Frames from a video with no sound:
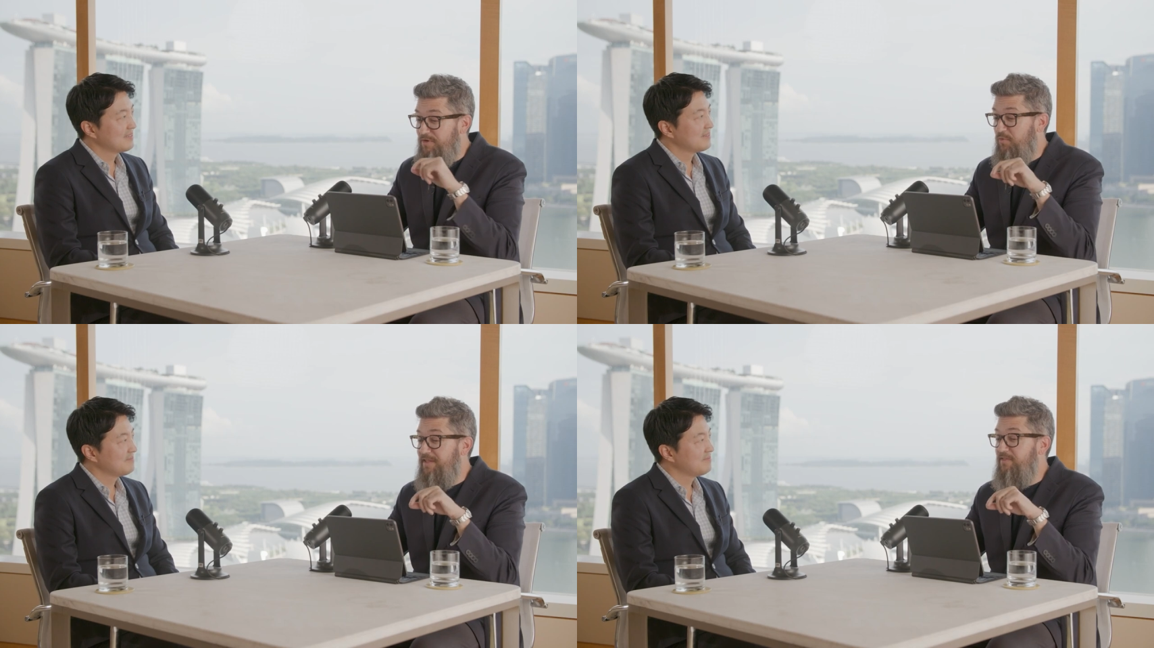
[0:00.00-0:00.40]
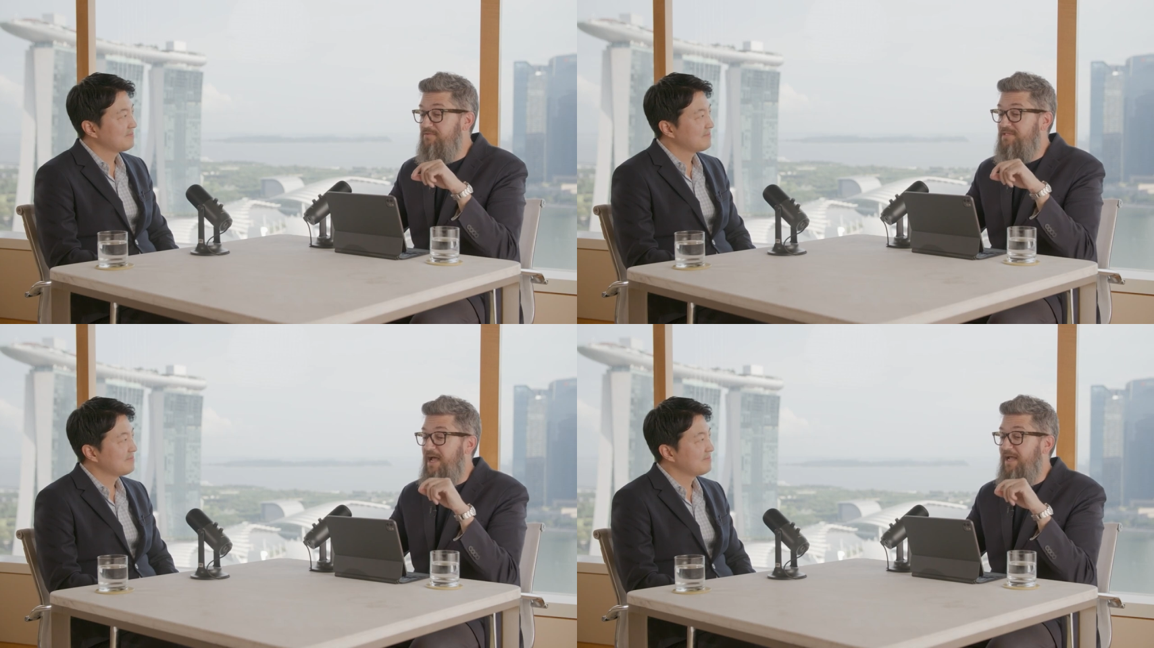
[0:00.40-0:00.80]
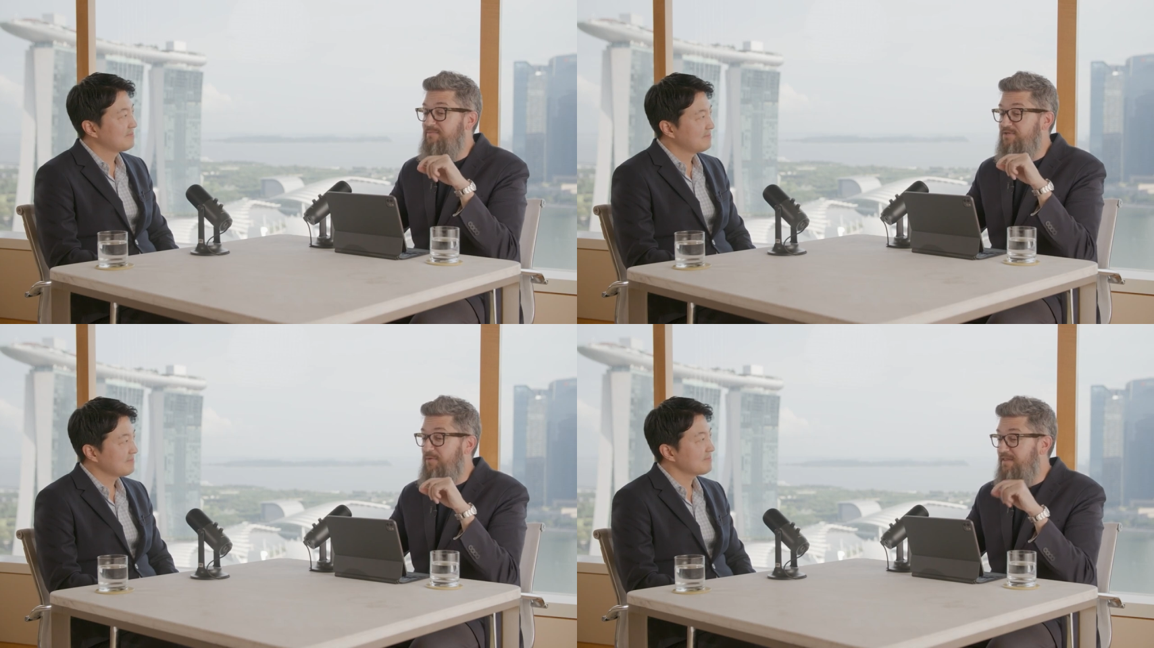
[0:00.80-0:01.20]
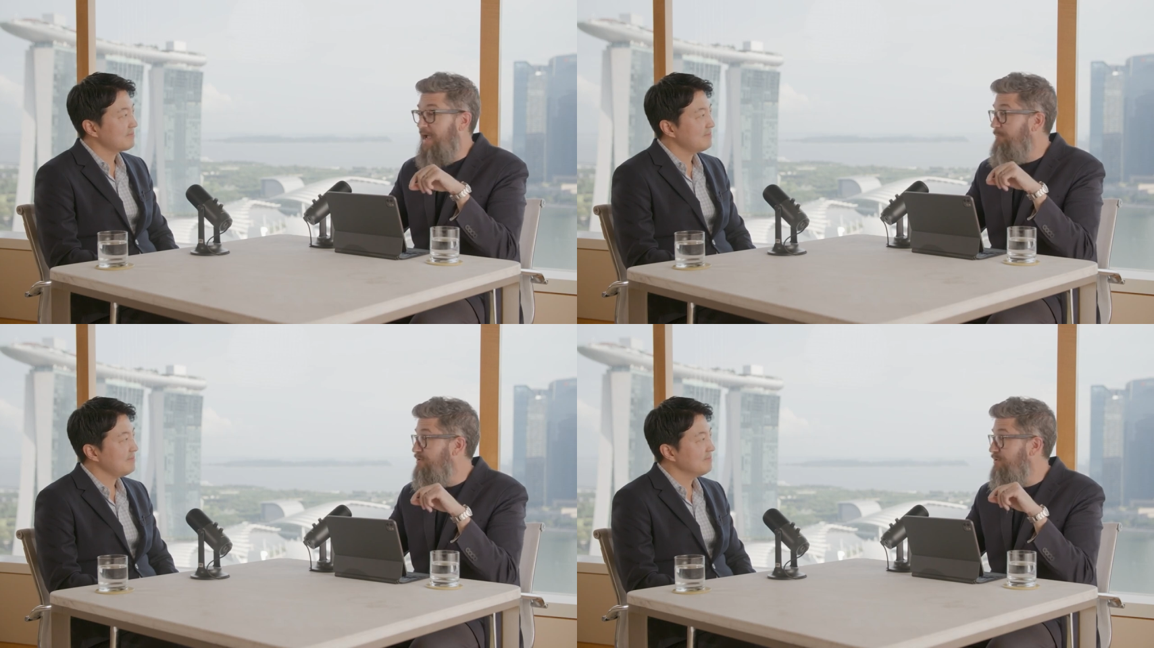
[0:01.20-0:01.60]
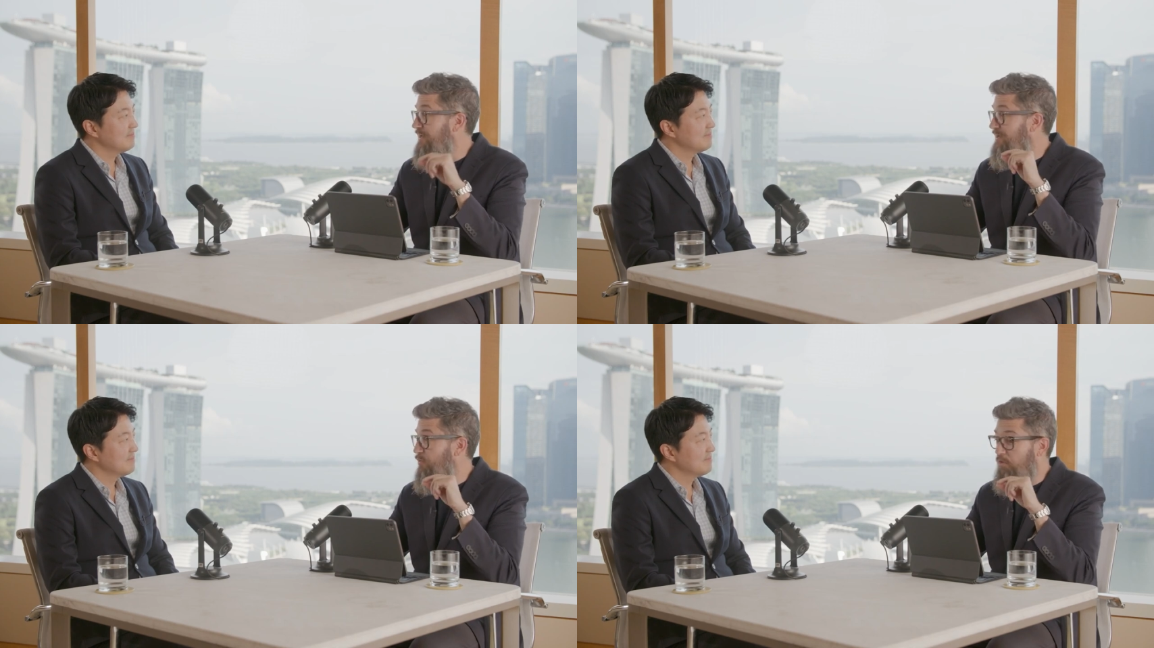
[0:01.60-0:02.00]
Speaker 1: Between those times, you had the
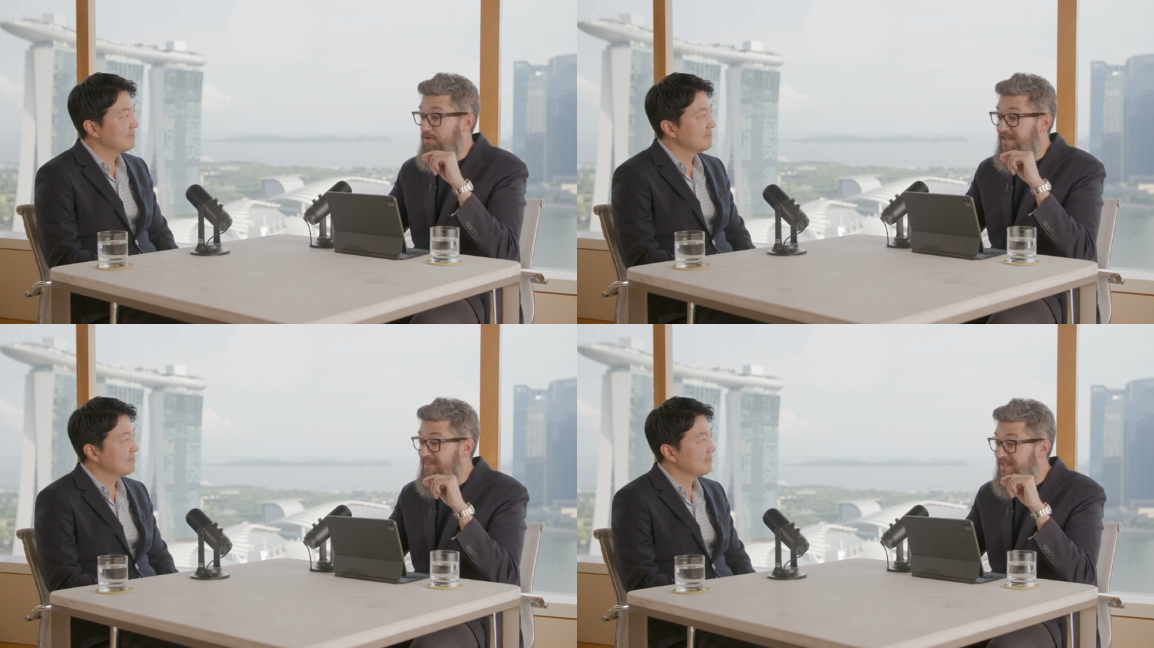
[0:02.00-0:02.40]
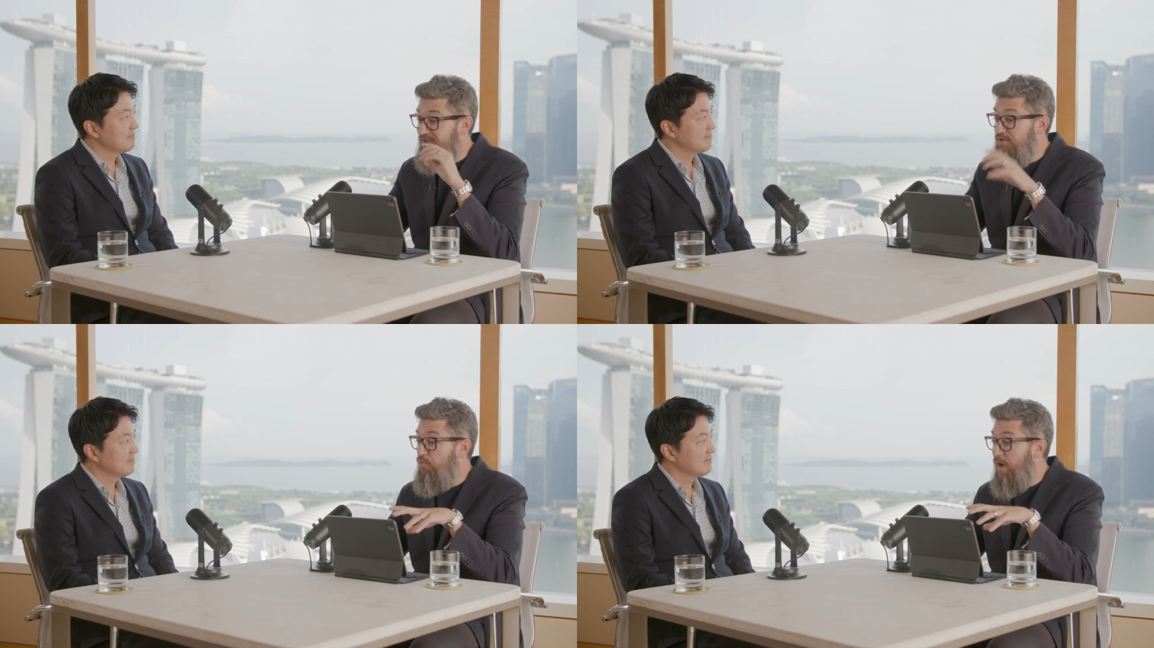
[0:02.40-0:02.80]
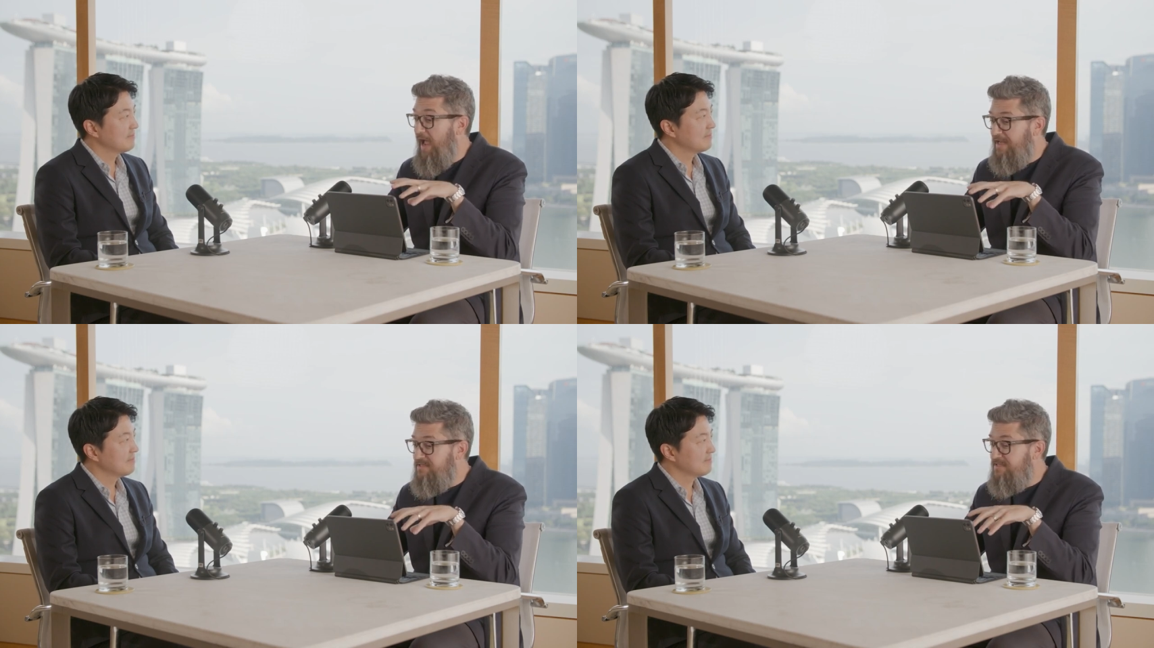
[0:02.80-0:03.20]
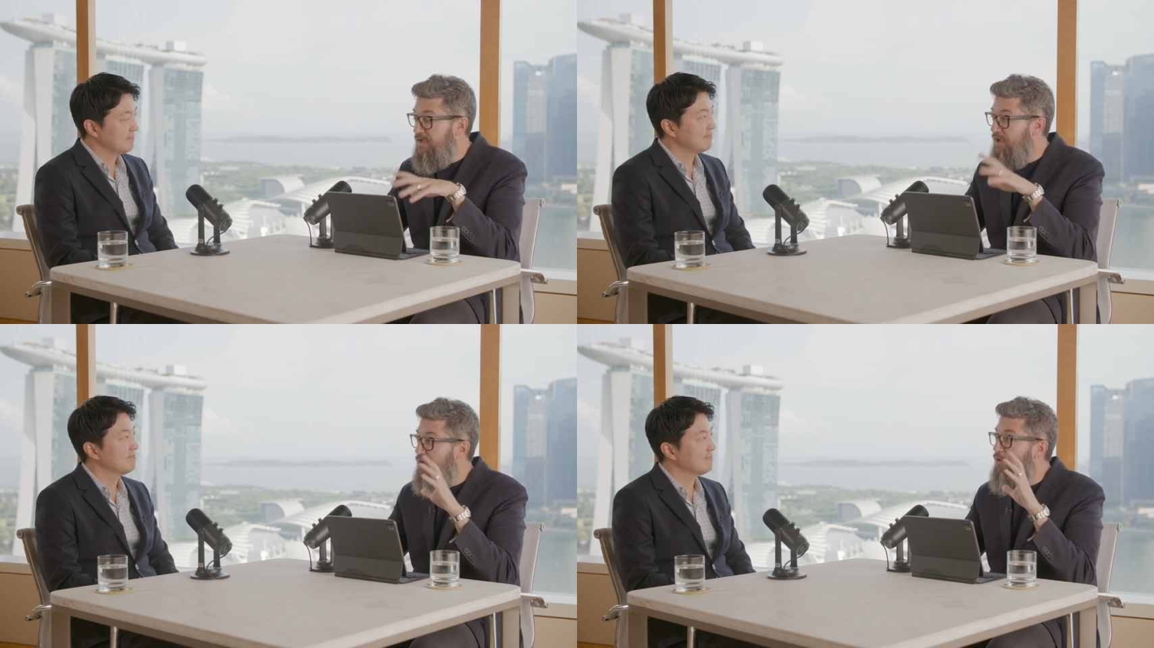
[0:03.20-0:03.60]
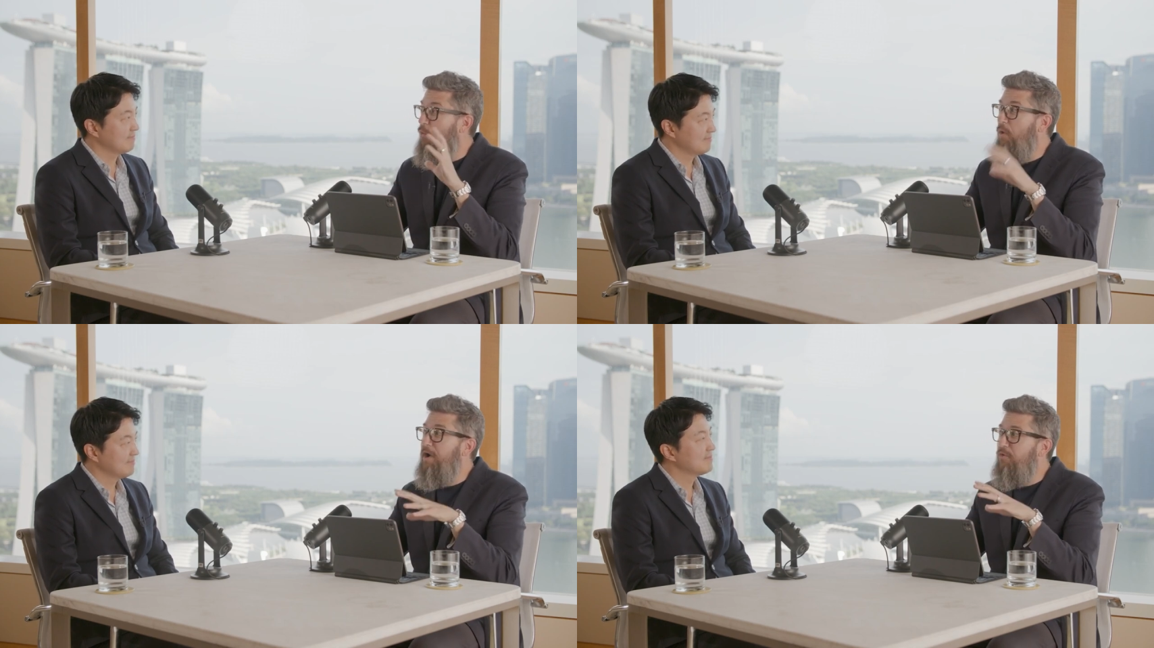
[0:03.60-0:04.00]
opportunity to work in the U.S. Mm -hmm.
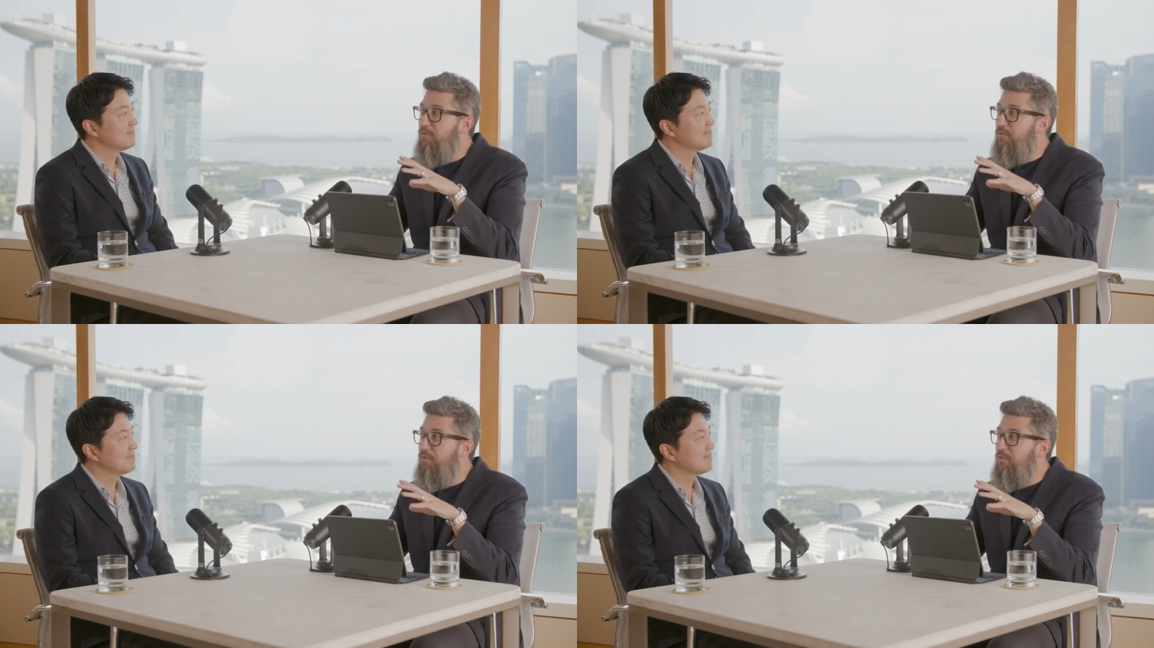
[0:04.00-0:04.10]
Where